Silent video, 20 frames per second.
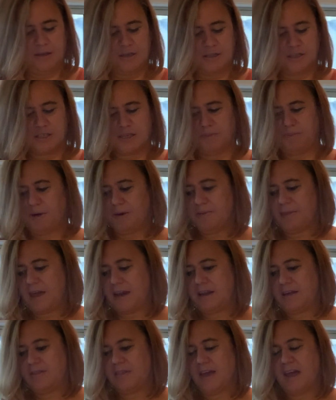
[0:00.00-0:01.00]
So put that
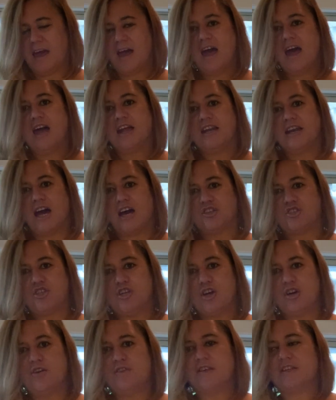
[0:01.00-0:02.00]
in there. Now
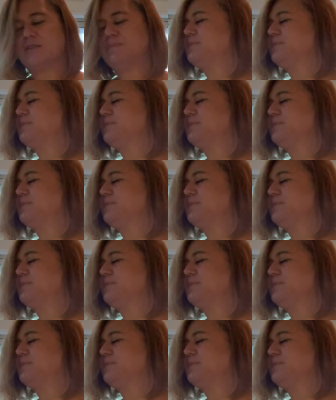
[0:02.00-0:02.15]
to this